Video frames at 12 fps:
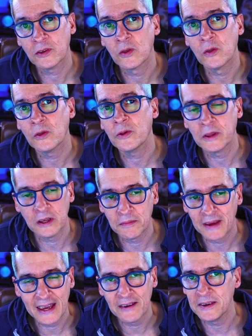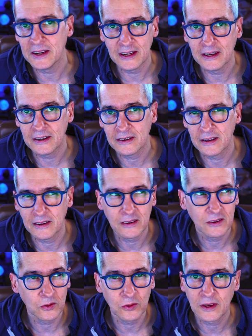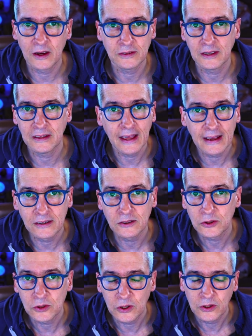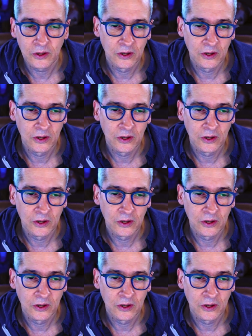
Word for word: core theme every year since two thousand ten or so.